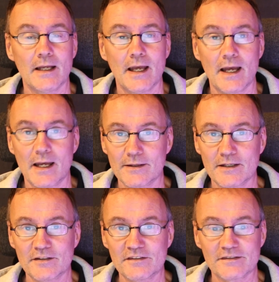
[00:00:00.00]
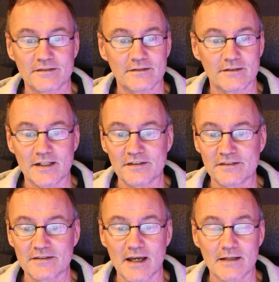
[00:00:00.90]
And this is
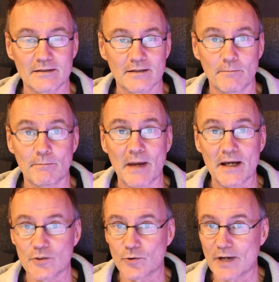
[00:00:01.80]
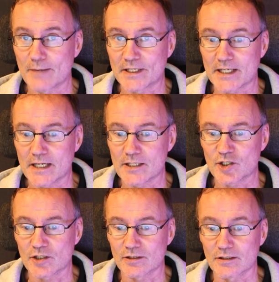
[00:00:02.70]
done by your
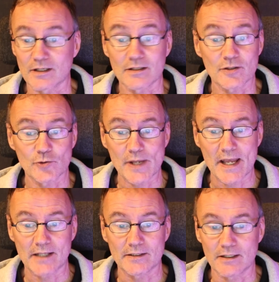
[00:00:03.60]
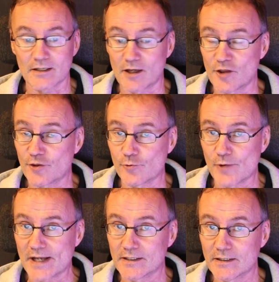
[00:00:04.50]
application creating a
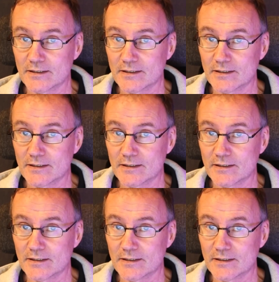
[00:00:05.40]
thread